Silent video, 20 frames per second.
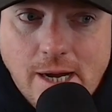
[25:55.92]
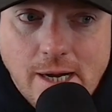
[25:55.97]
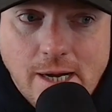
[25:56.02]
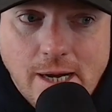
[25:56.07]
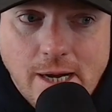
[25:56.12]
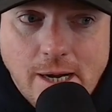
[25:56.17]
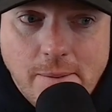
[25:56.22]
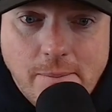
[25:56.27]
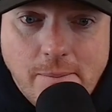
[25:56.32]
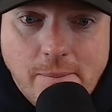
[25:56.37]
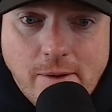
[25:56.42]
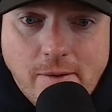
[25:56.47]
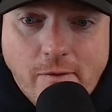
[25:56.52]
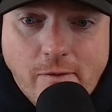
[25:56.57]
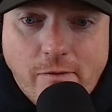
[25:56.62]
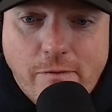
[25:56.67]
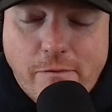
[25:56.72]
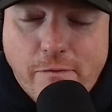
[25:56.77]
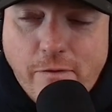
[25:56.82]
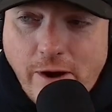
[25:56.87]
um
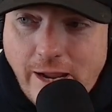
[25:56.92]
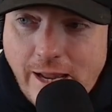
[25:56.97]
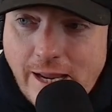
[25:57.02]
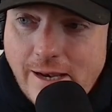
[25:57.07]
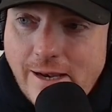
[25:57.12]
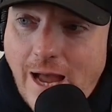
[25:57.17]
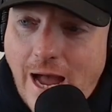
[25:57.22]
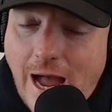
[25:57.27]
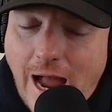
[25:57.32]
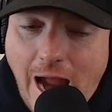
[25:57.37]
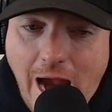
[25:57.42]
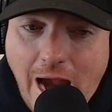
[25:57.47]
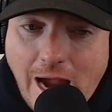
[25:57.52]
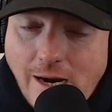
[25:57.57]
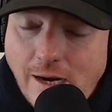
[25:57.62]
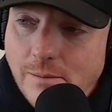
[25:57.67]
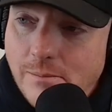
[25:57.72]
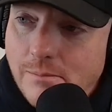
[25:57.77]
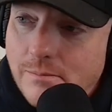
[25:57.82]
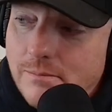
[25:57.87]
mm-hmm. freaking I
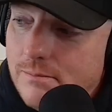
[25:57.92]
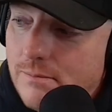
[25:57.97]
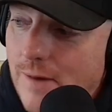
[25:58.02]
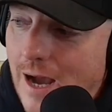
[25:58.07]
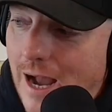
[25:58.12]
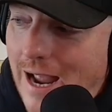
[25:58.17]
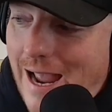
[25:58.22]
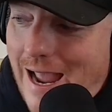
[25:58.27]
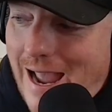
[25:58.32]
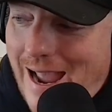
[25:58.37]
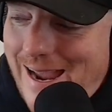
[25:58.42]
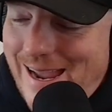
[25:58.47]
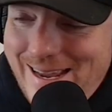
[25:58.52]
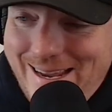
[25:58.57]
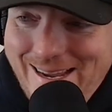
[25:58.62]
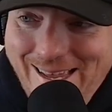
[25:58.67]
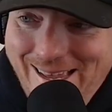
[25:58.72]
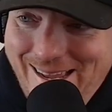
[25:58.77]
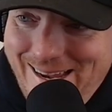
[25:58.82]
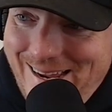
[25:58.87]
hated them. I
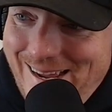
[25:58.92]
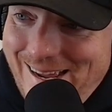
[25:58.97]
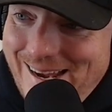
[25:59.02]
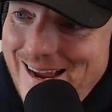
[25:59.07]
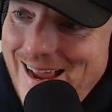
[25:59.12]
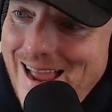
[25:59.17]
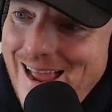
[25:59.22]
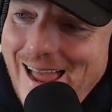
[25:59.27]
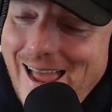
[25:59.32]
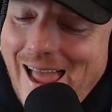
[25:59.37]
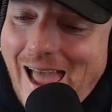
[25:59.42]
hated it.